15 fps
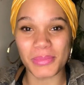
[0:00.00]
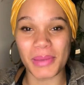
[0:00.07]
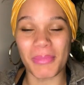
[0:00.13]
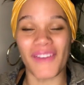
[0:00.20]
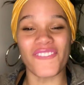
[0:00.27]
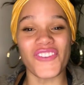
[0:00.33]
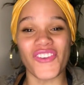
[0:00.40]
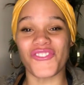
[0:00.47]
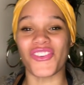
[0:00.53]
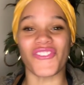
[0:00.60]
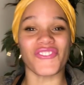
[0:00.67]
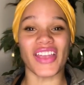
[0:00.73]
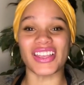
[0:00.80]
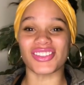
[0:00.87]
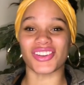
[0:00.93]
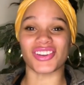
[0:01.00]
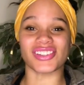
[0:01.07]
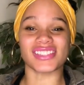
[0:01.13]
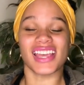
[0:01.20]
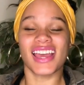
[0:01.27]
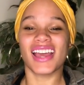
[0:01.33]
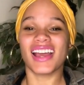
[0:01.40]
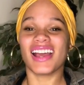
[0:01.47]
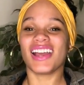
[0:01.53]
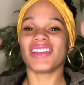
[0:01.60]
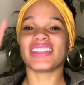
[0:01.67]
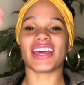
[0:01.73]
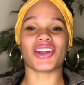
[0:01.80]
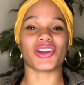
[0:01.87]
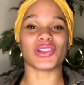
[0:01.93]
my Fit for Faithers
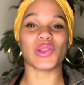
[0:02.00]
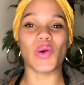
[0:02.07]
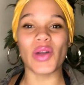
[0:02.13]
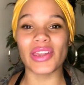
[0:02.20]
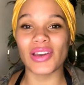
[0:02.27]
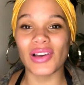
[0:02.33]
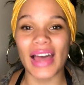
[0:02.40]
that are loyal.